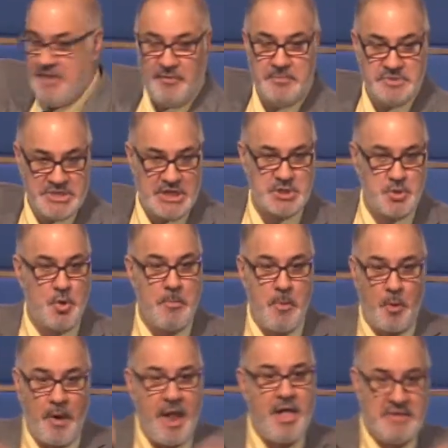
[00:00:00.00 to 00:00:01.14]
from sexual
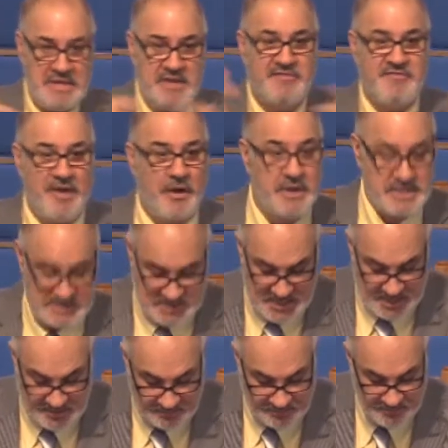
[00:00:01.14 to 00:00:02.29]
immorality and various
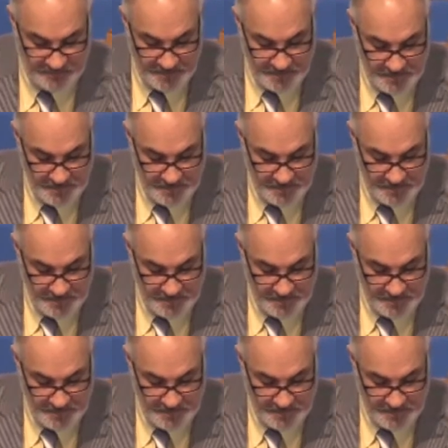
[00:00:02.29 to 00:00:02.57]
things.